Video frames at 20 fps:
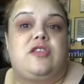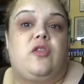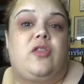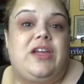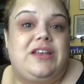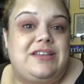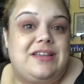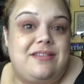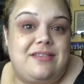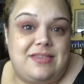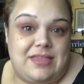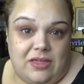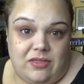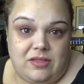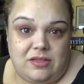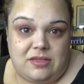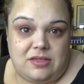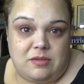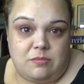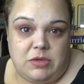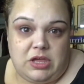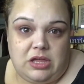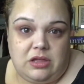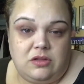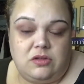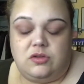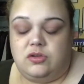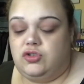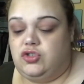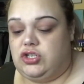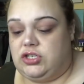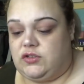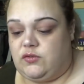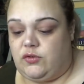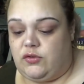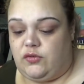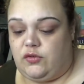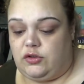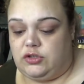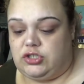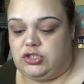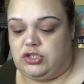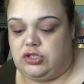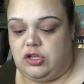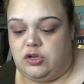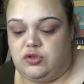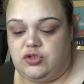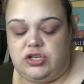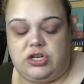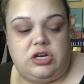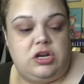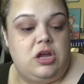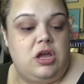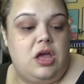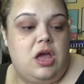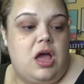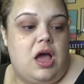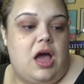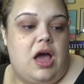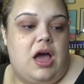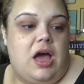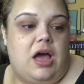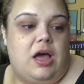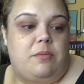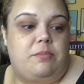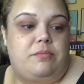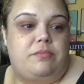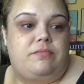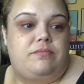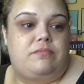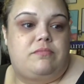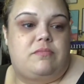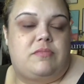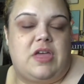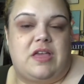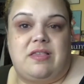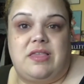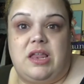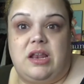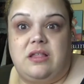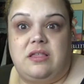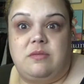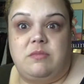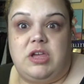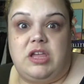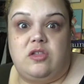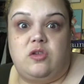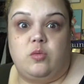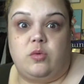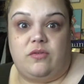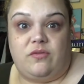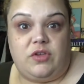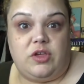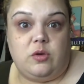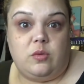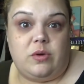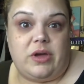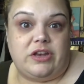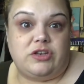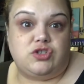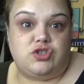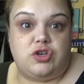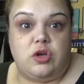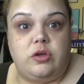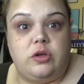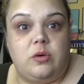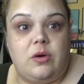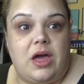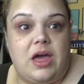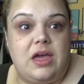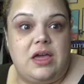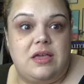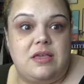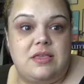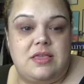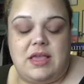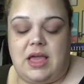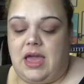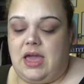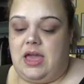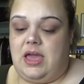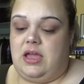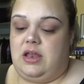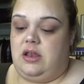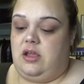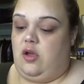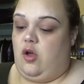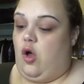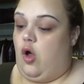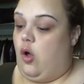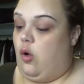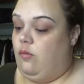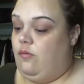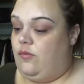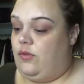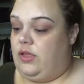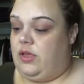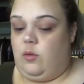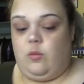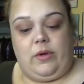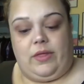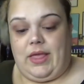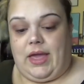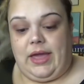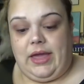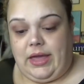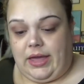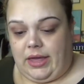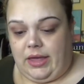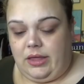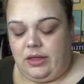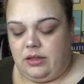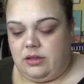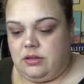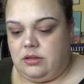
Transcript: So they did send this to me, just for full disclosure. Um, they sent it to me to review and to show you guys, and hopefully we like it.